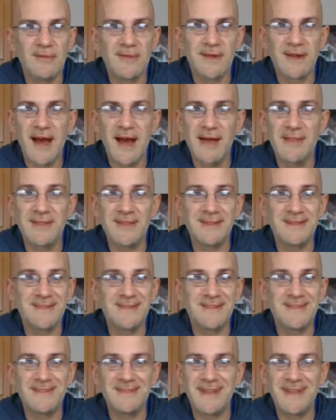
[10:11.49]
the guy that
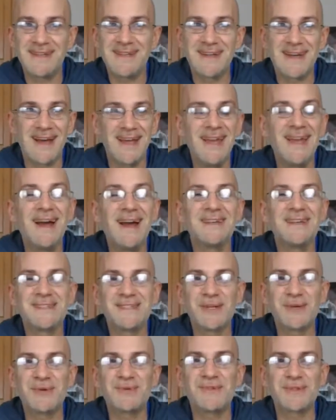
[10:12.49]
he got
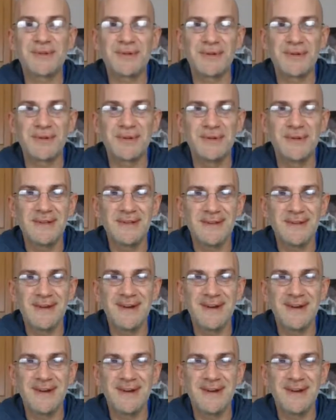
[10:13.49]
so screwed.